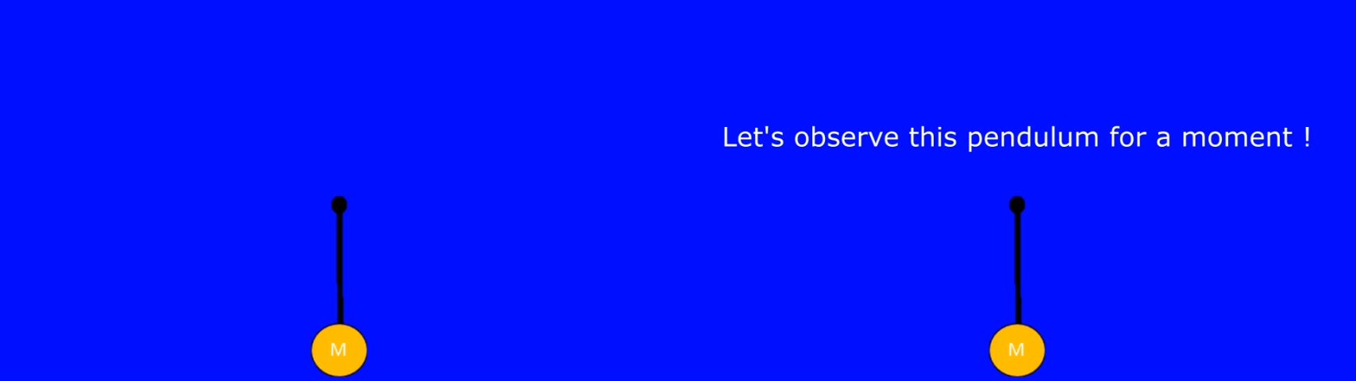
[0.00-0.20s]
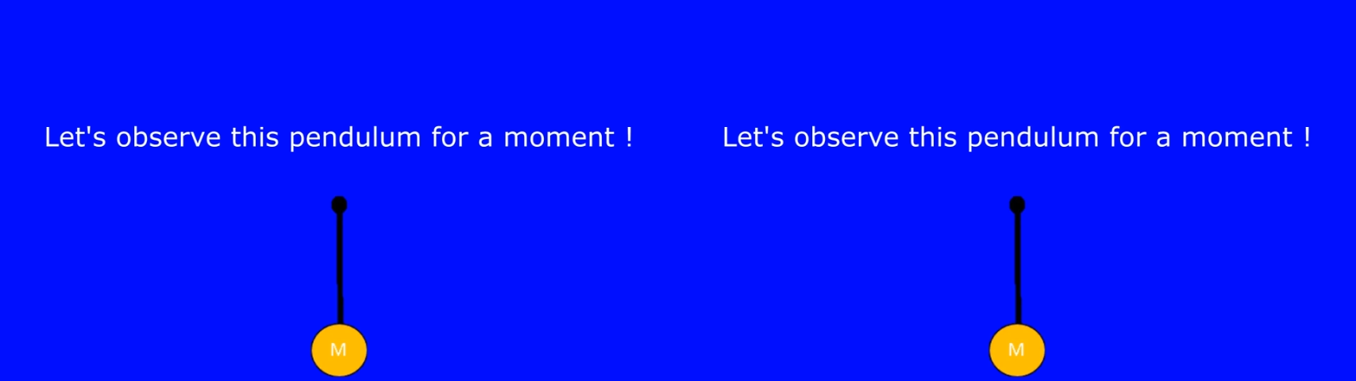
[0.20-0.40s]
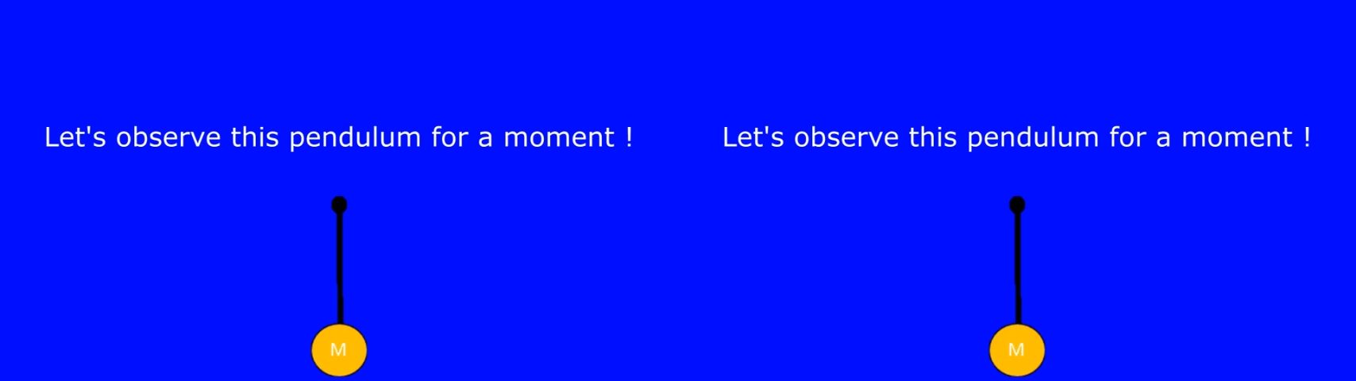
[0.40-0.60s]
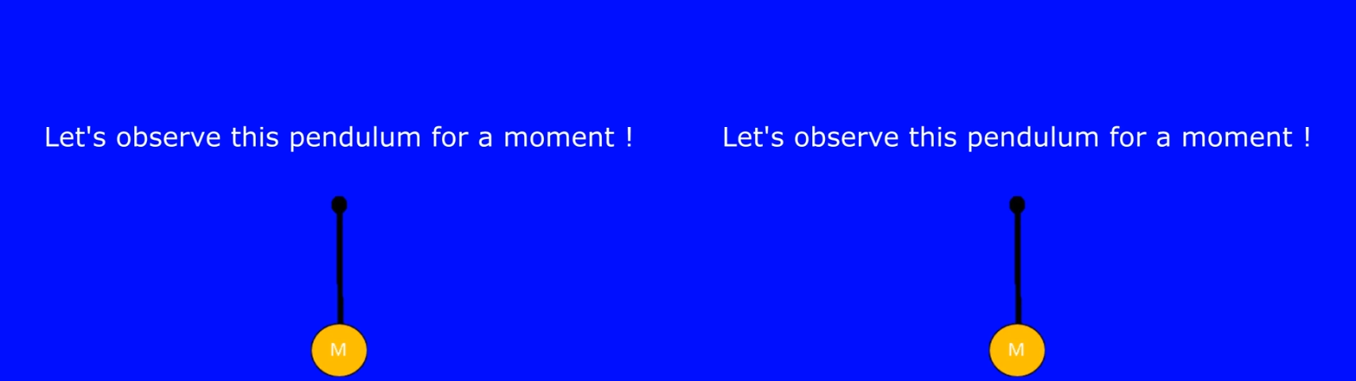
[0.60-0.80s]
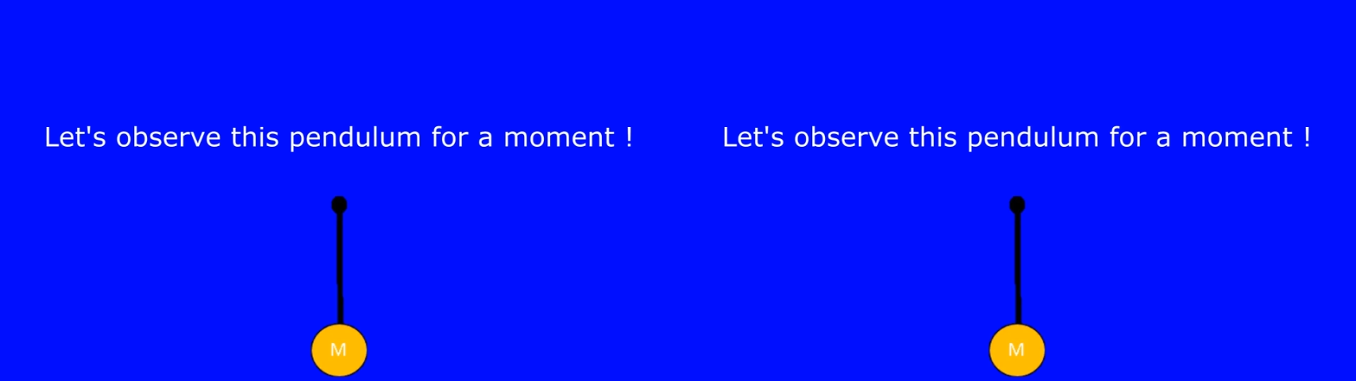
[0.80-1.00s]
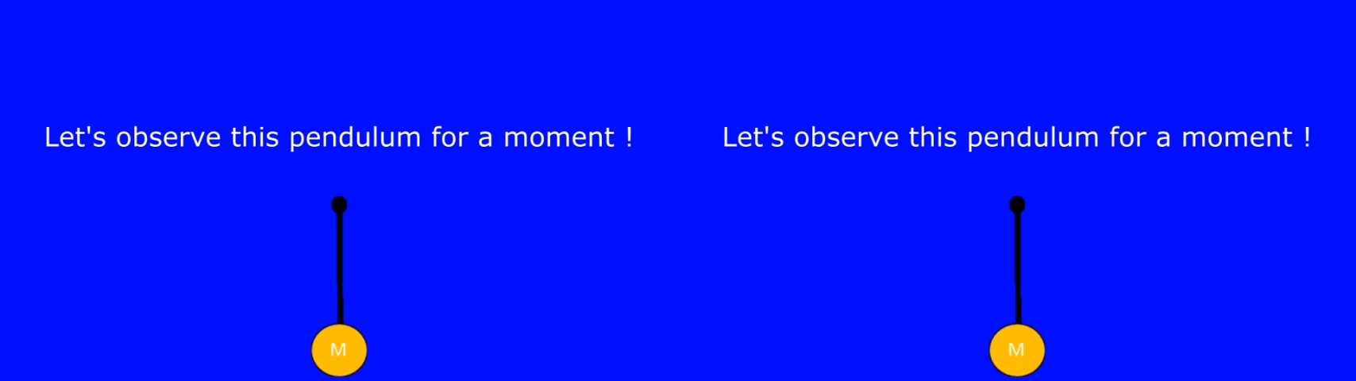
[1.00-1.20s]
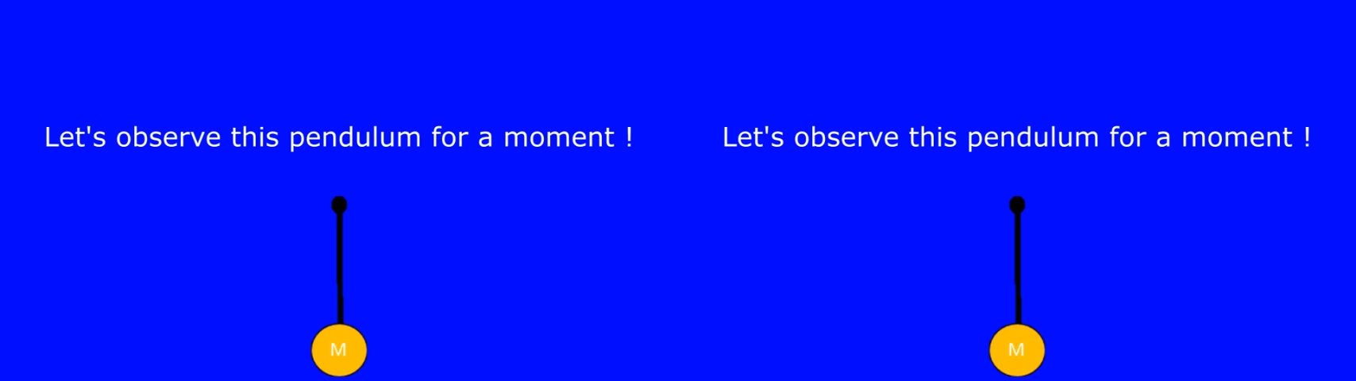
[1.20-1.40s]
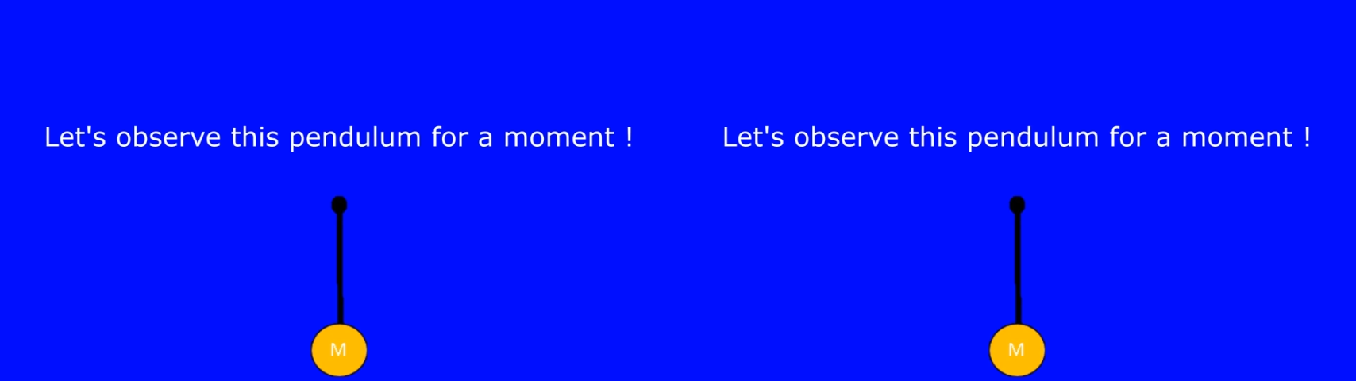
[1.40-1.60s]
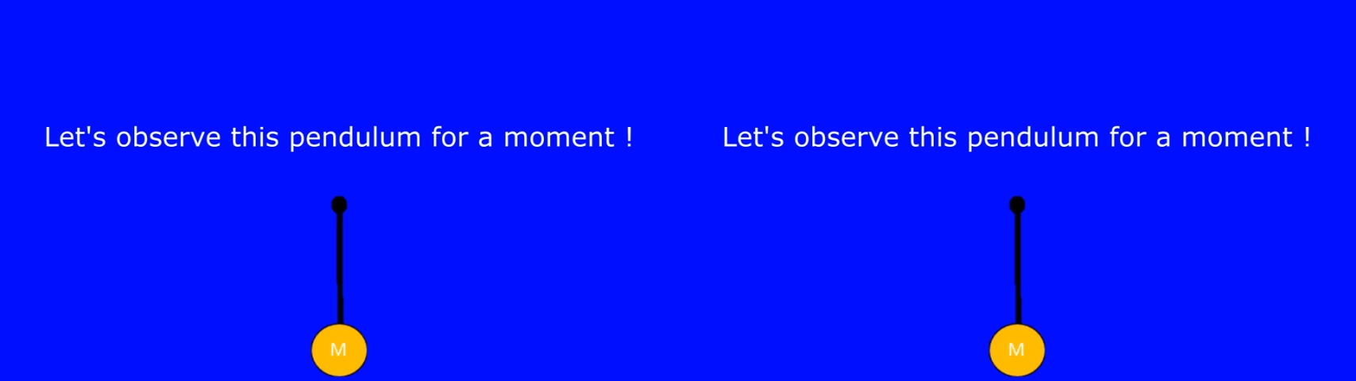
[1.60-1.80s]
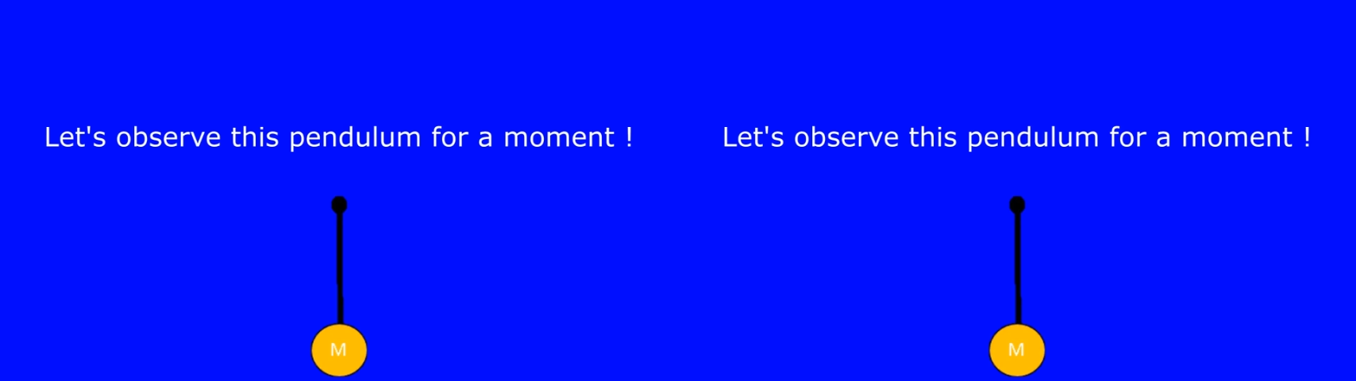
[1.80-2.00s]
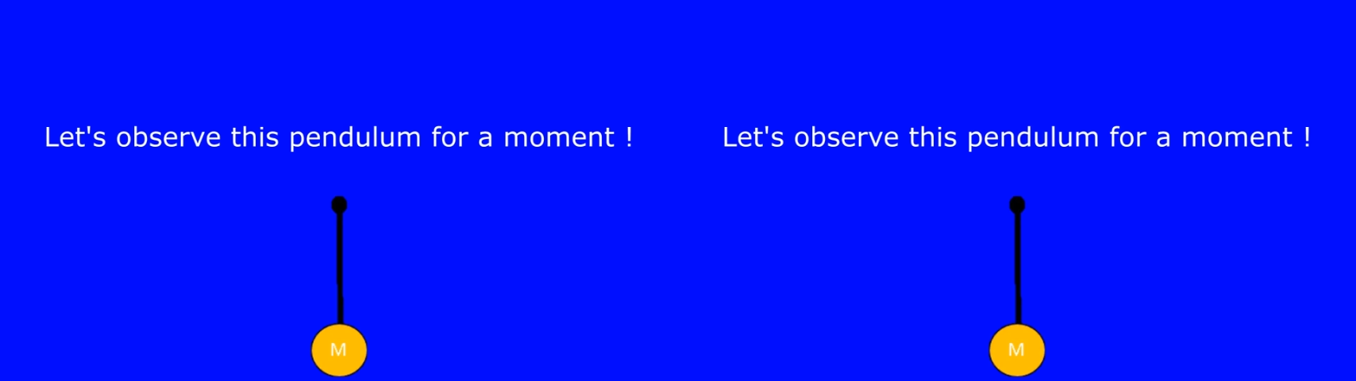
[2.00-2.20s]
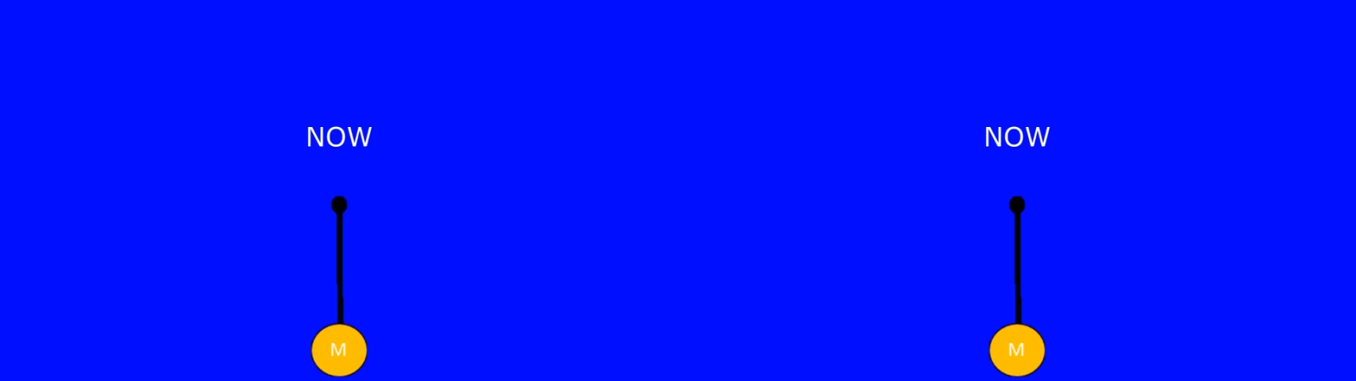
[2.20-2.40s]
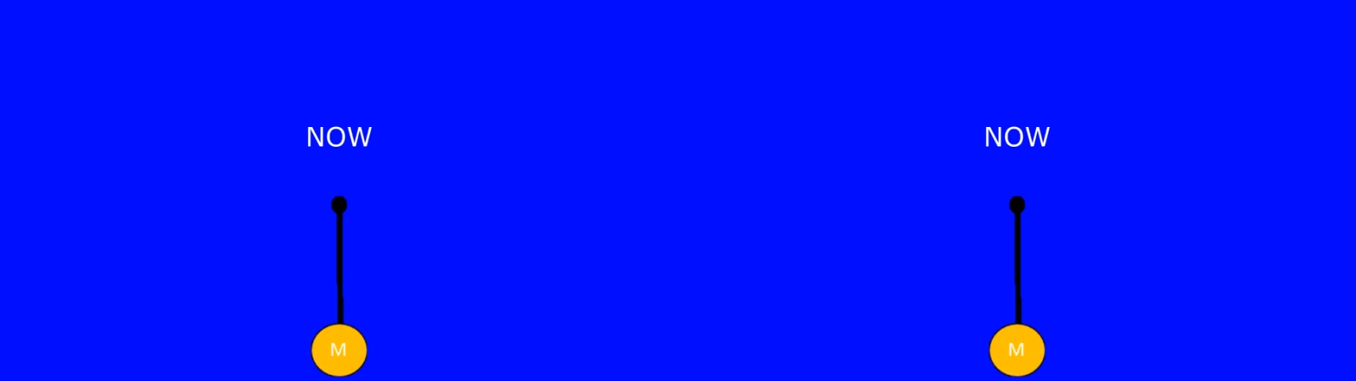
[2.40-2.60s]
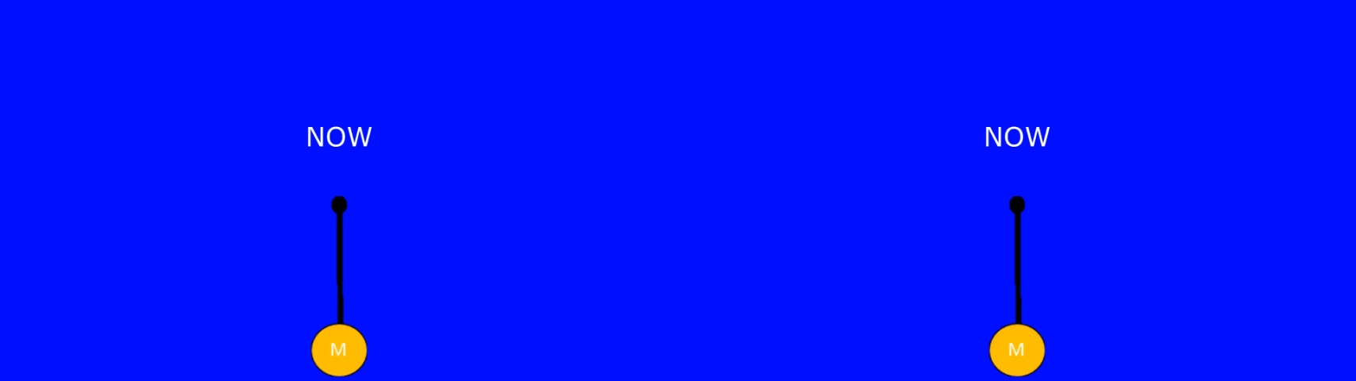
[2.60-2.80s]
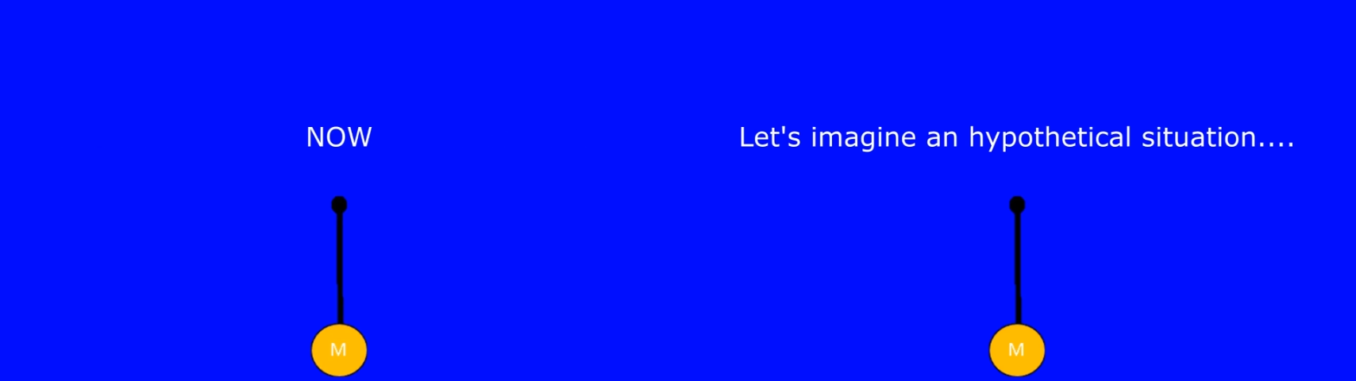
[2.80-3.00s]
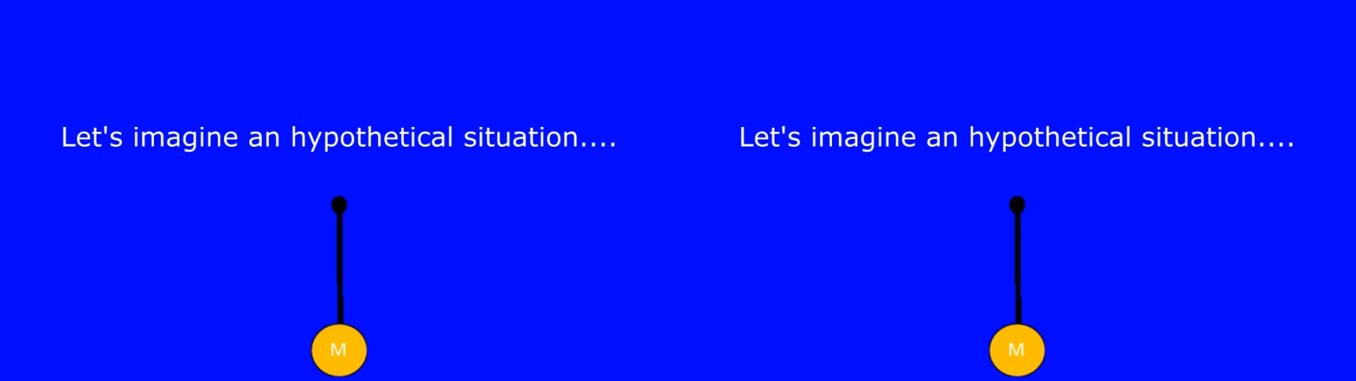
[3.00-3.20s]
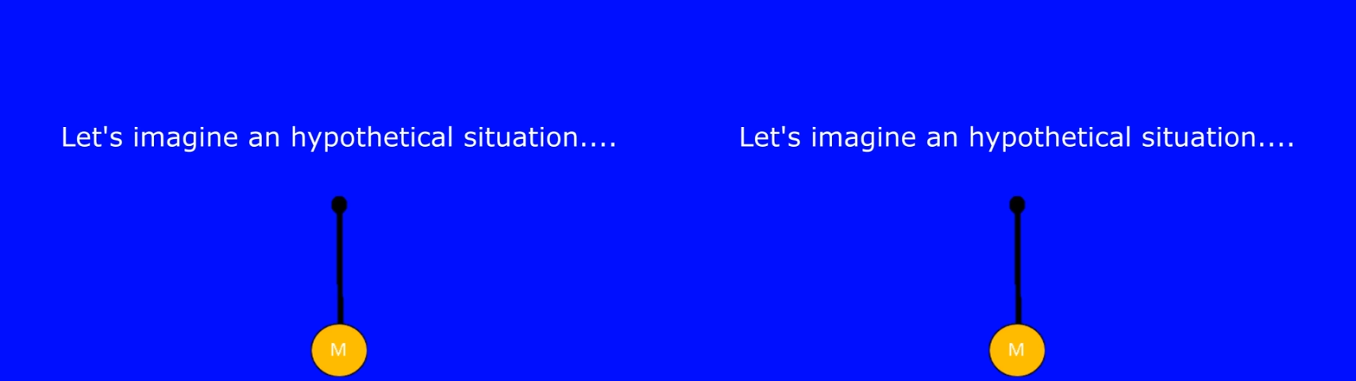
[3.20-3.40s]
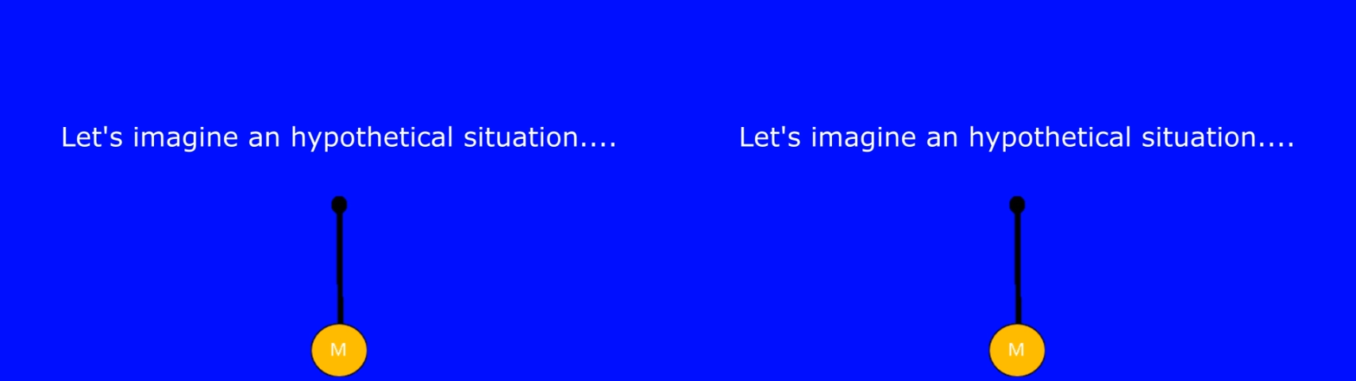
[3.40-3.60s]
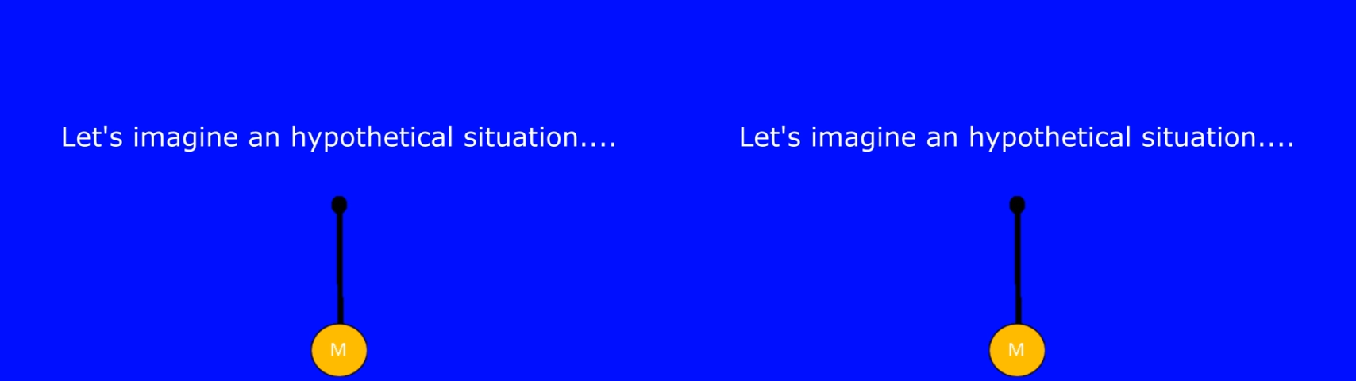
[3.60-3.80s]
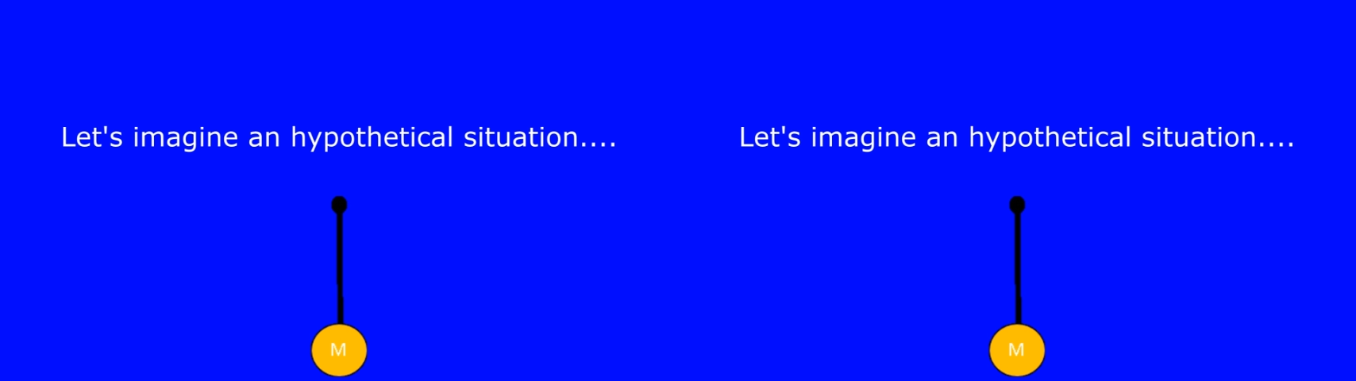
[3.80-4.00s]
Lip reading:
[unreadable: no face in view]